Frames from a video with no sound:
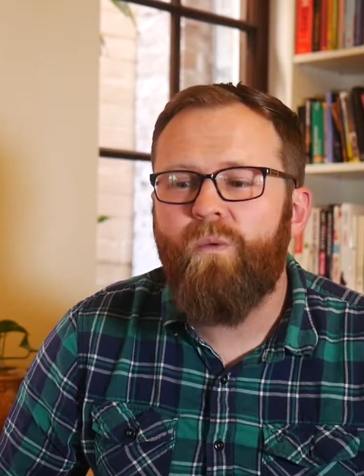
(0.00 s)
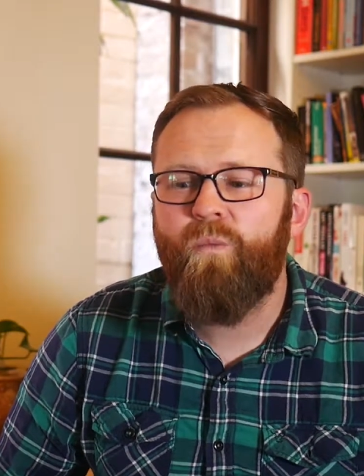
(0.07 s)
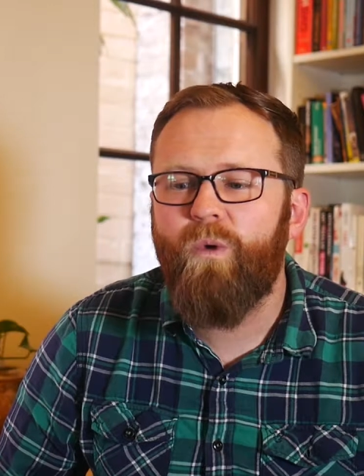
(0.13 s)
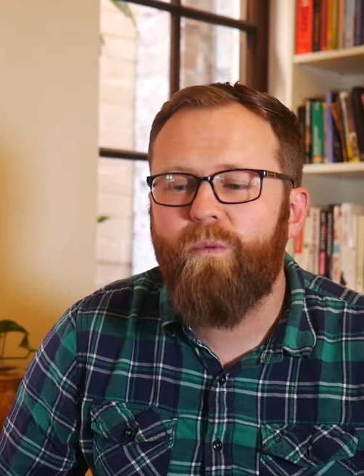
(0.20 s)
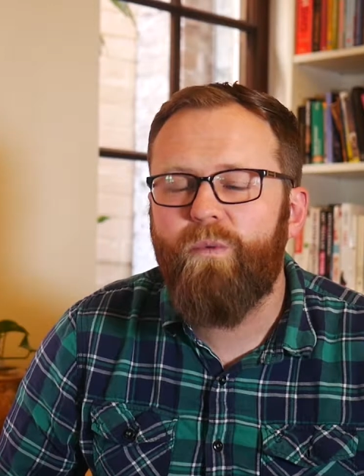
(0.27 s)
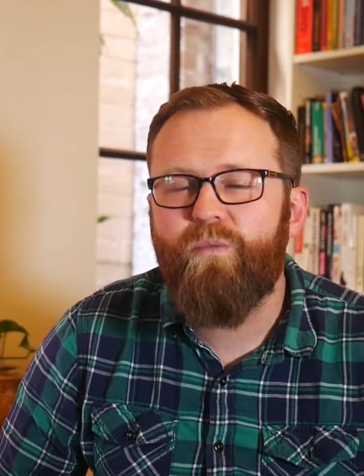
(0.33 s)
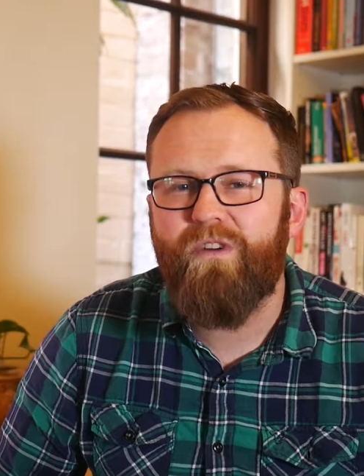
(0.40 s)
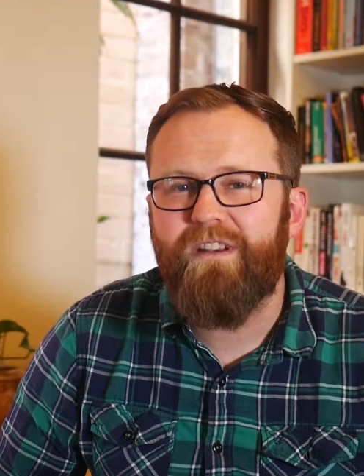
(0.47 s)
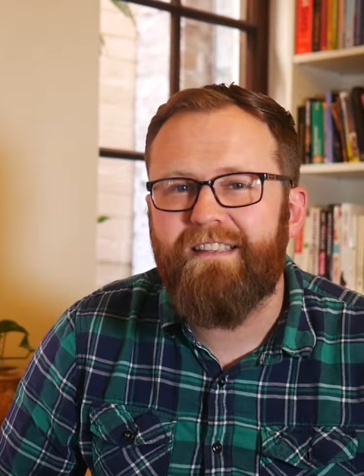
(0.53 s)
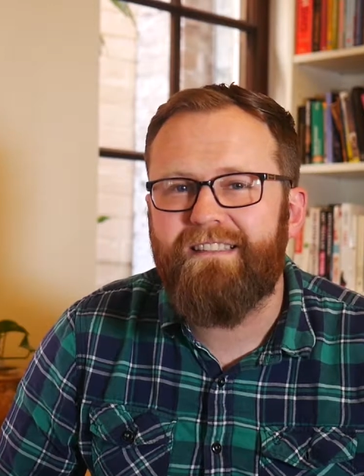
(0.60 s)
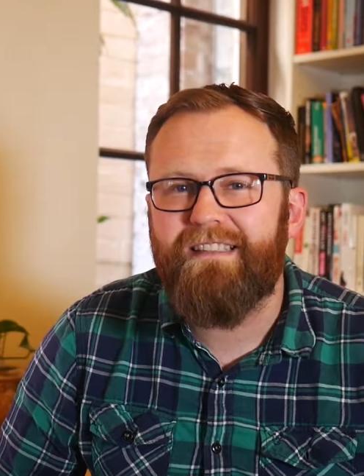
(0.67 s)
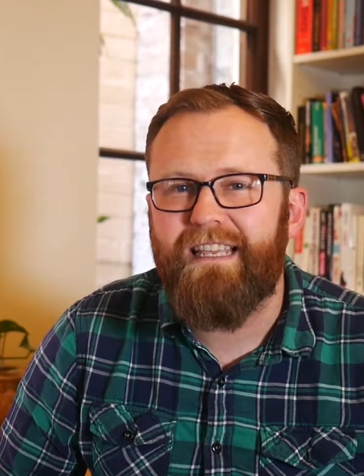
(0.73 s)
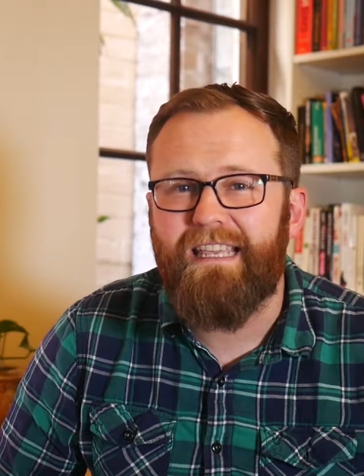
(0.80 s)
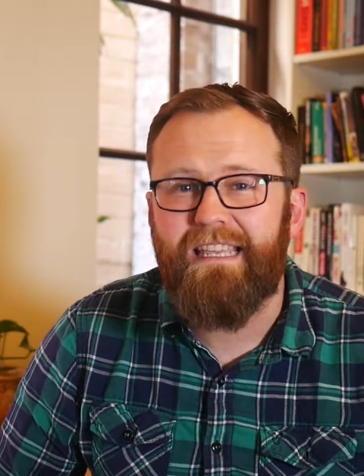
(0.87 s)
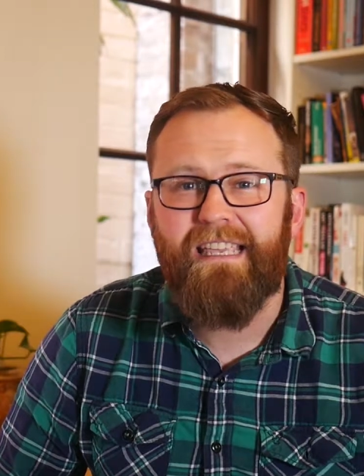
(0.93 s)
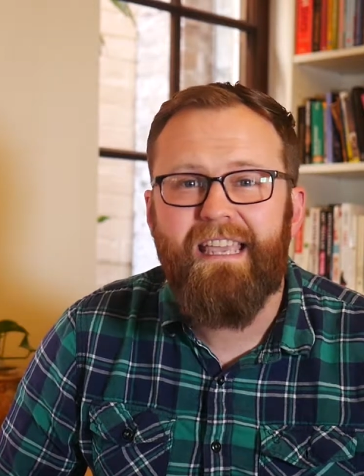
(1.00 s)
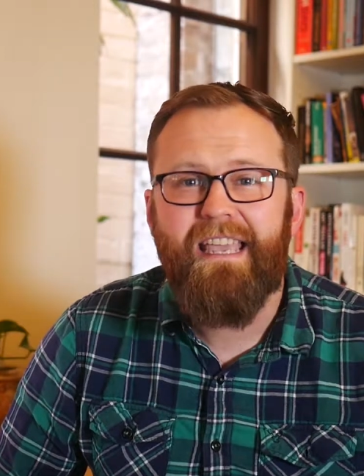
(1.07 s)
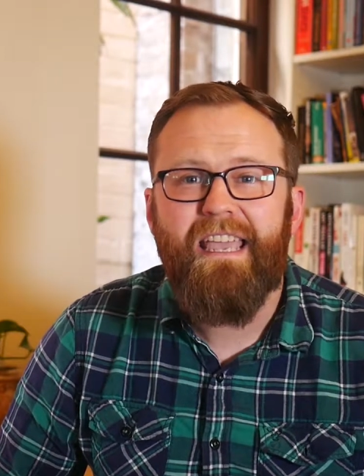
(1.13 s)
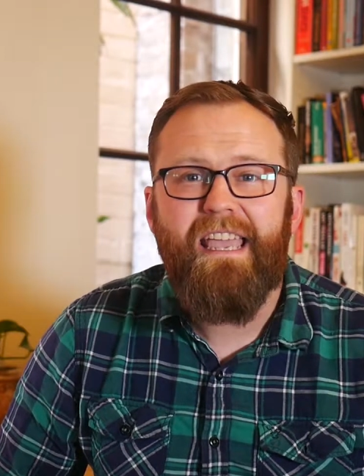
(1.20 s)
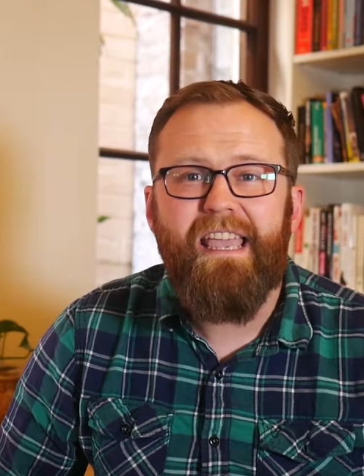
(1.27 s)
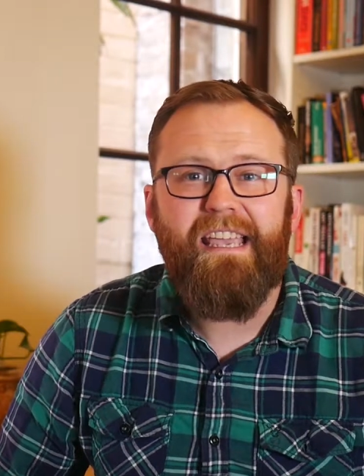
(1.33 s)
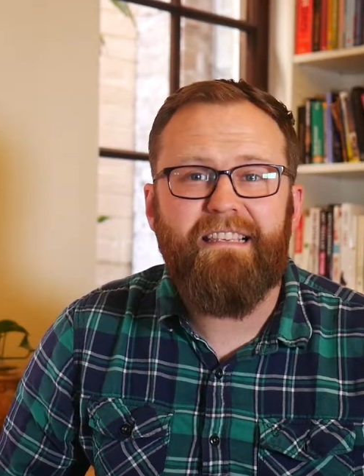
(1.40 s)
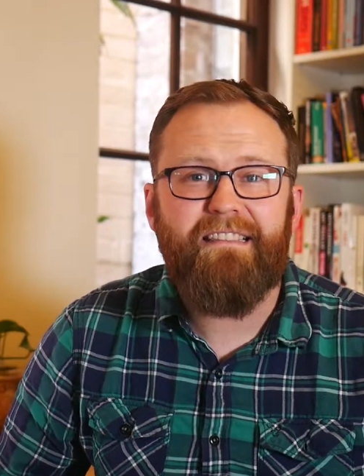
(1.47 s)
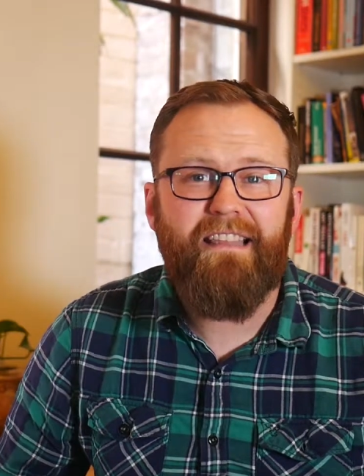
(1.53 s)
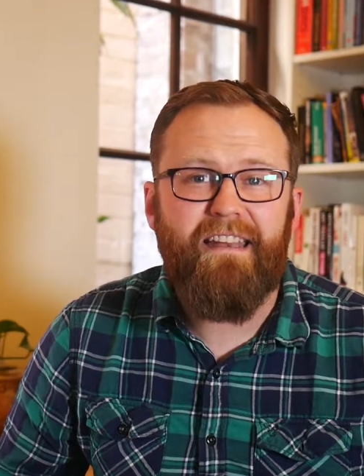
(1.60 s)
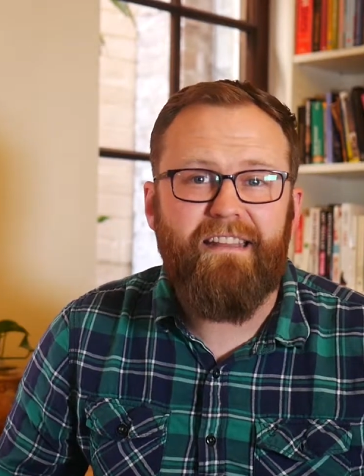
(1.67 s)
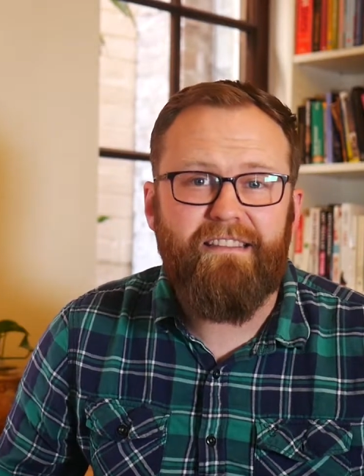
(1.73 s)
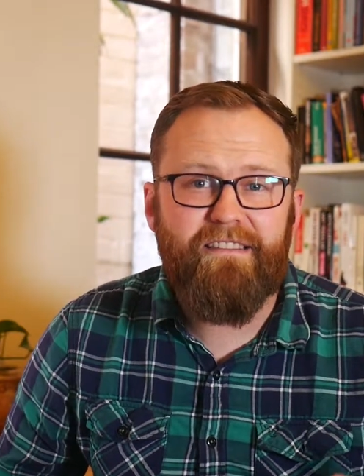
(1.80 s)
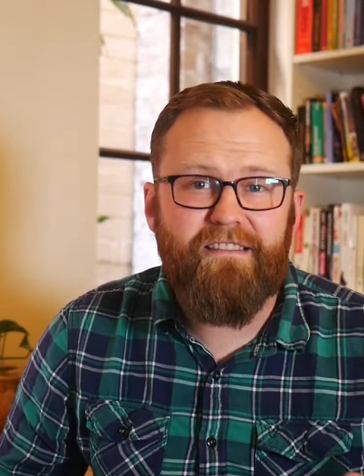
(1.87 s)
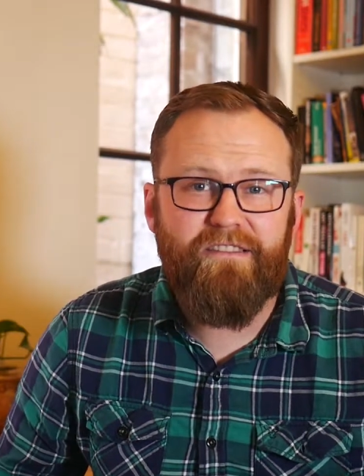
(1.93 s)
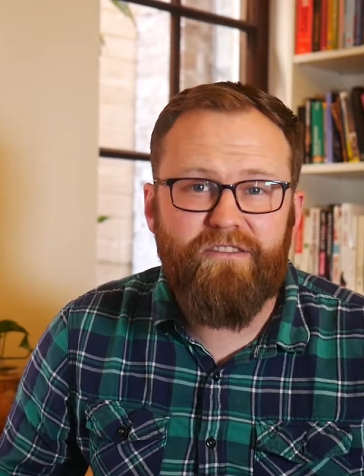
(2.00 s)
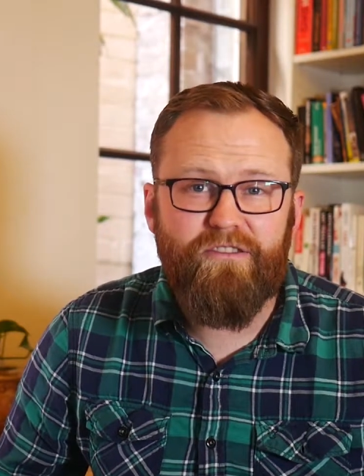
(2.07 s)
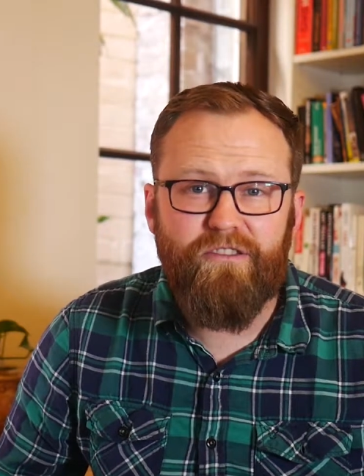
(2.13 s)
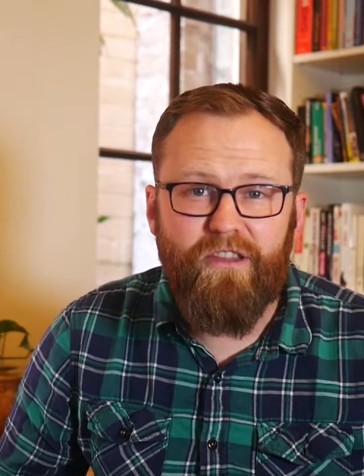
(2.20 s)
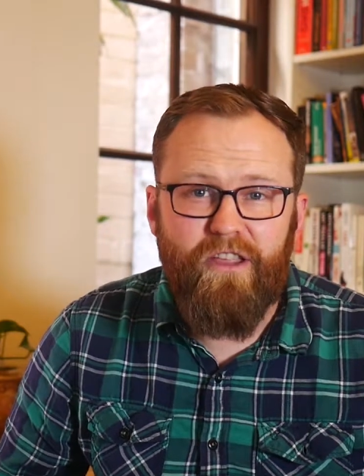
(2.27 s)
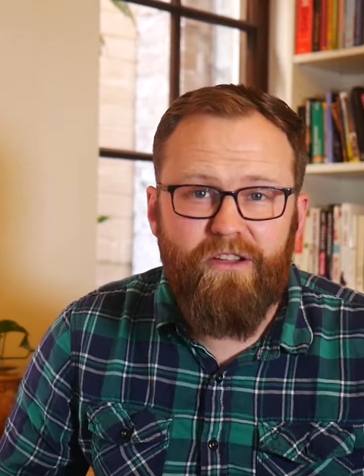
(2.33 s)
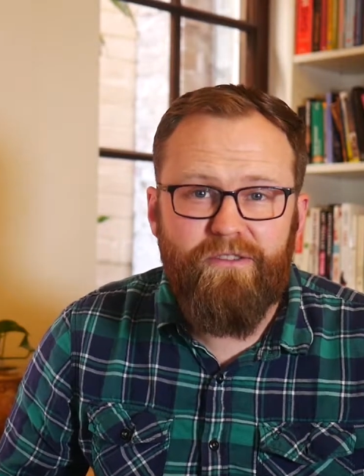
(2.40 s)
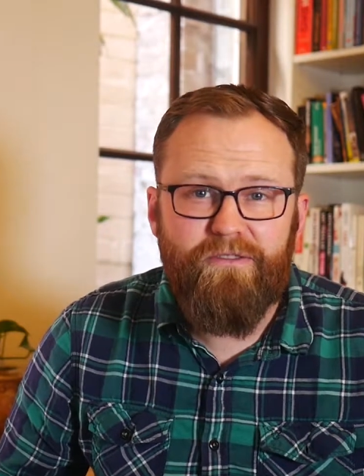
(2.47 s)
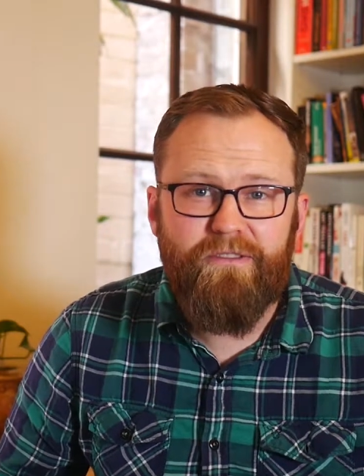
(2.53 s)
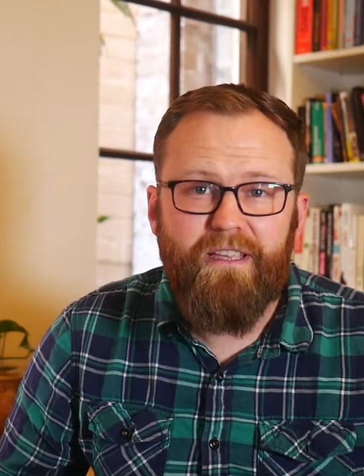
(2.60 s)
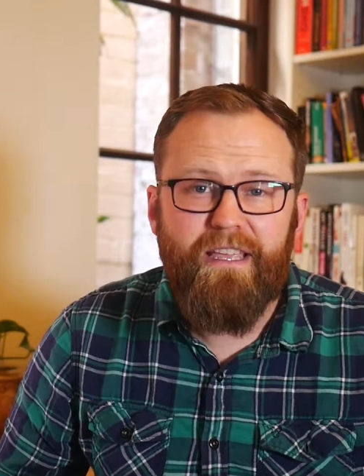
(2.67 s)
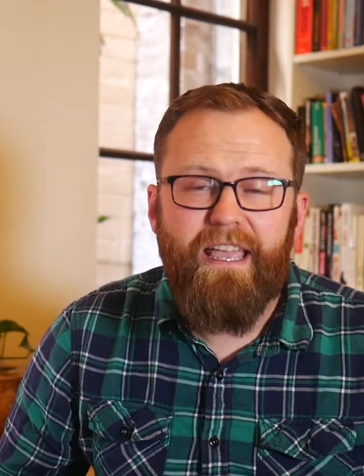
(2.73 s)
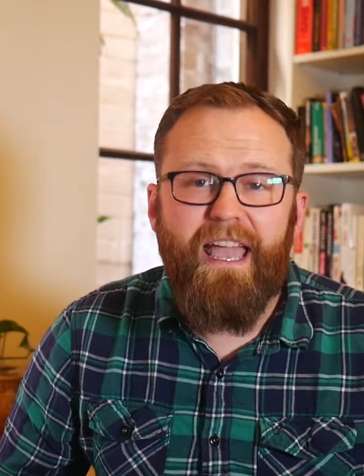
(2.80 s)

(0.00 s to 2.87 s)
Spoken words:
what we want to see is that it's slow